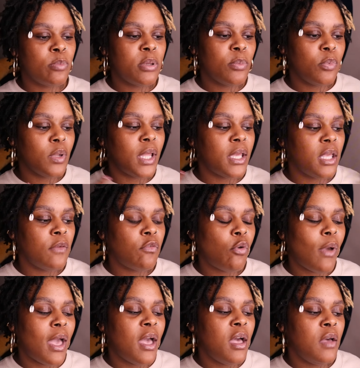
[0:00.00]
people, like, if you
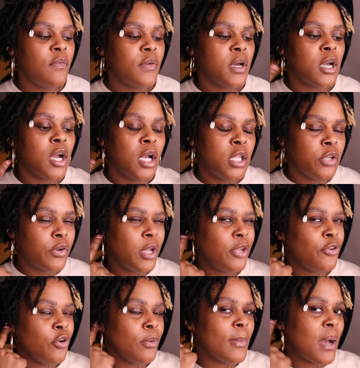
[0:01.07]
have a color
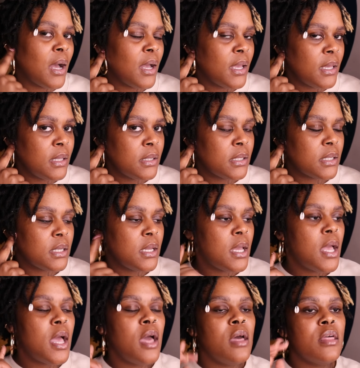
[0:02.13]
in your mind,
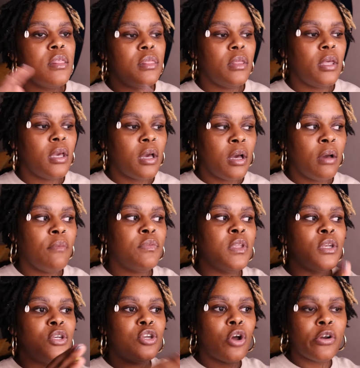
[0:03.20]
think of the
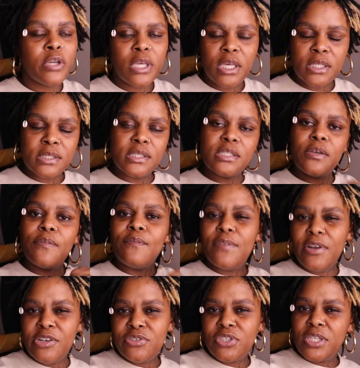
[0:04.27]
darkest
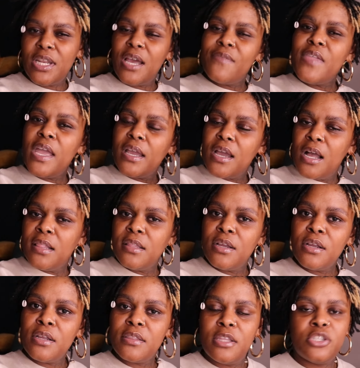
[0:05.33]
version of that
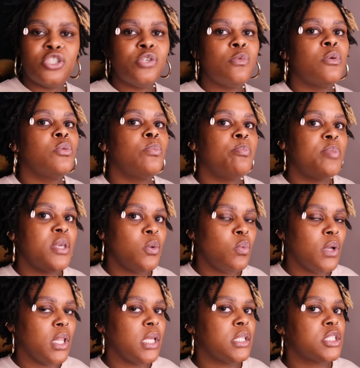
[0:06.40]
color that you would be
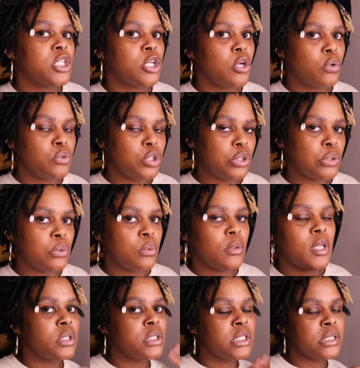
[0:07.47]
willing to go to,
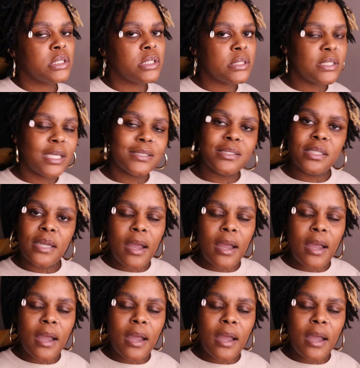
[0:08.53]
just to test it